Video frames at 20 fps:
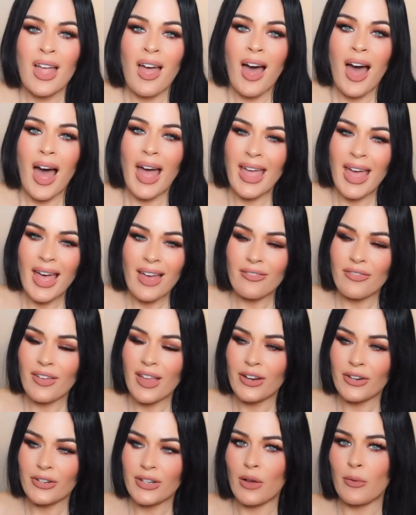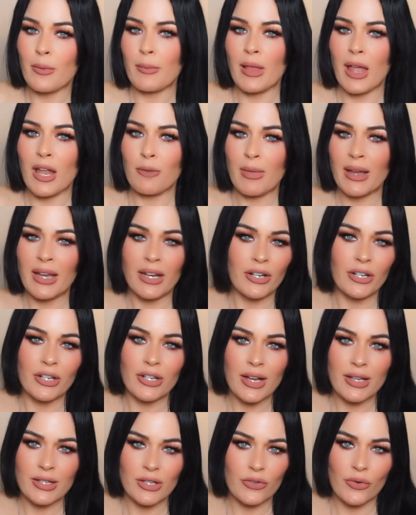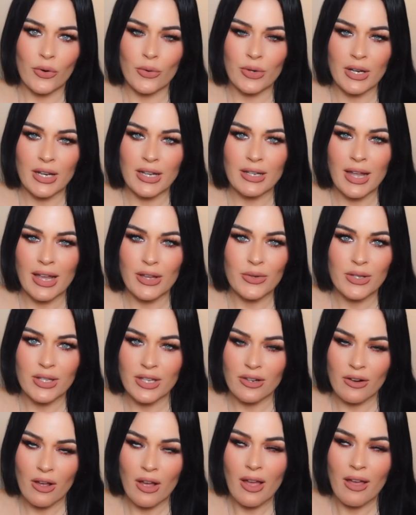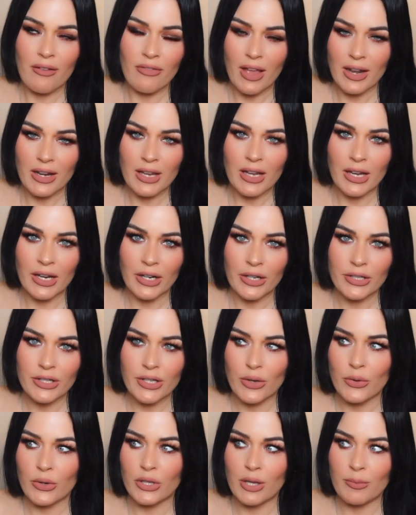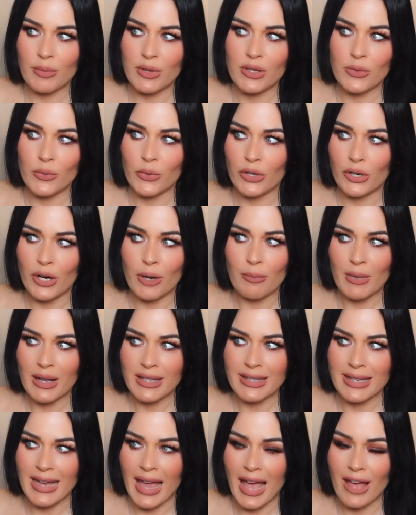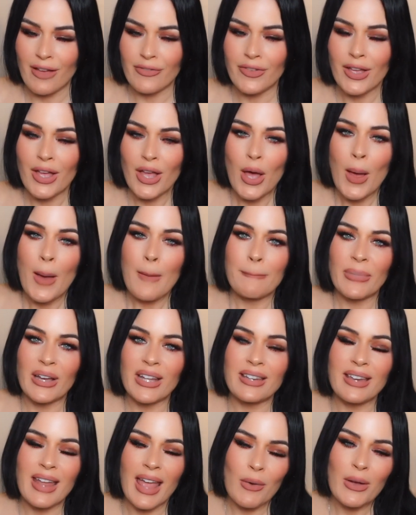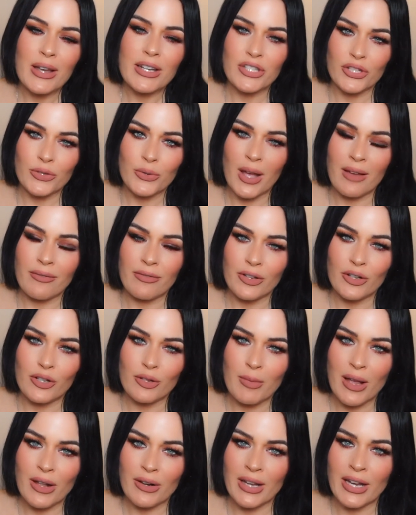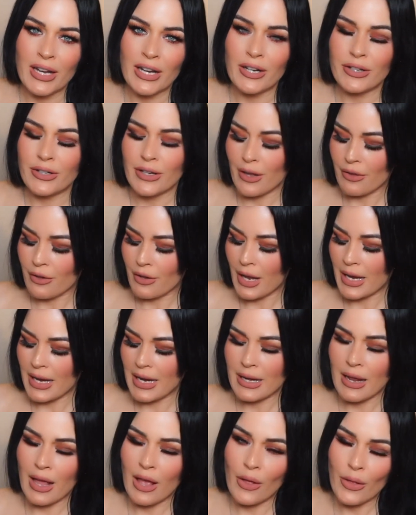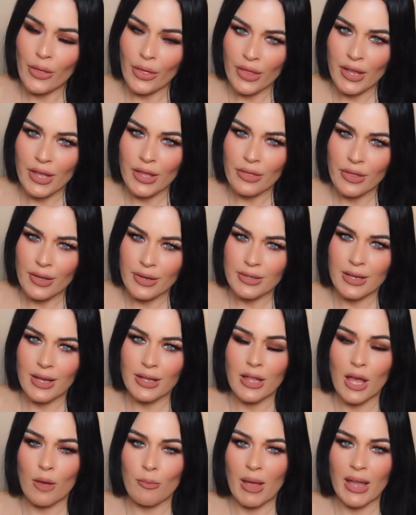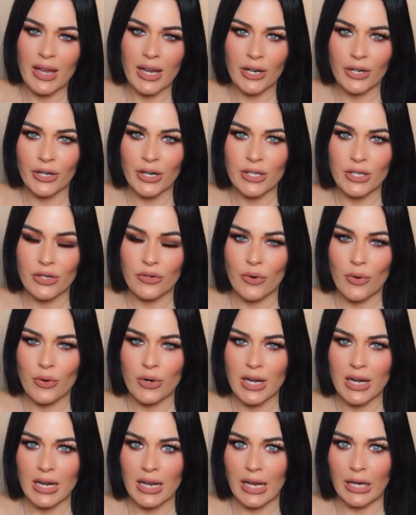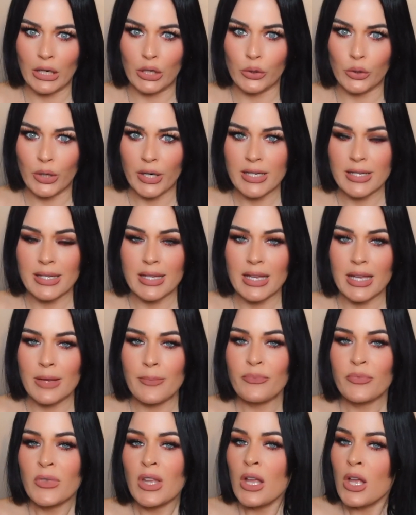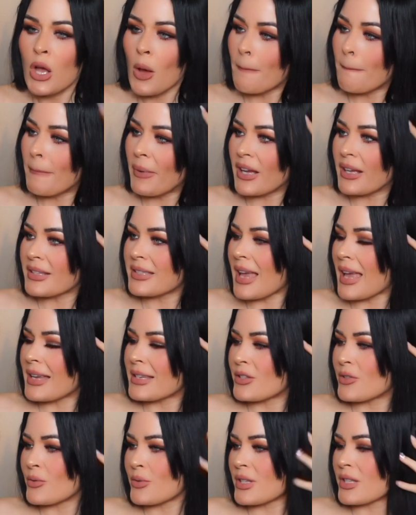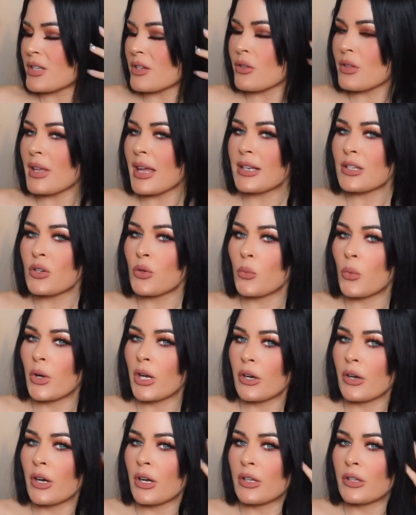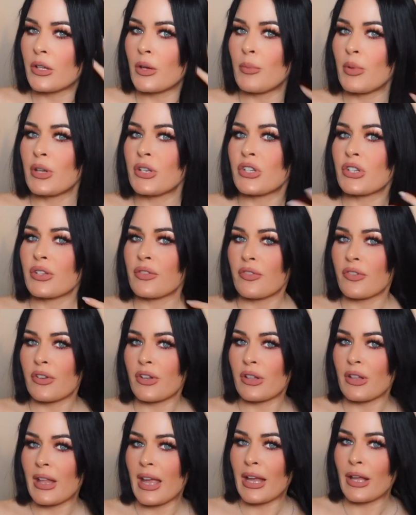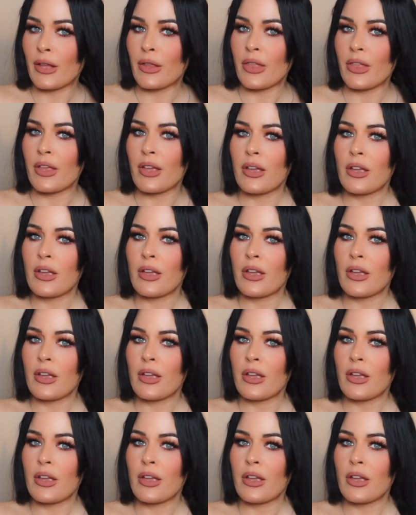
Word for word: I have hair now. A lot of my hair has grown in. I used to not have any hair, so clip-ins were a must-have. But now I do have a good amount of hair. Now that I eat healthy and things like that, my hair has grown in like crazy. But I do still like to wear a clip-in just for the length.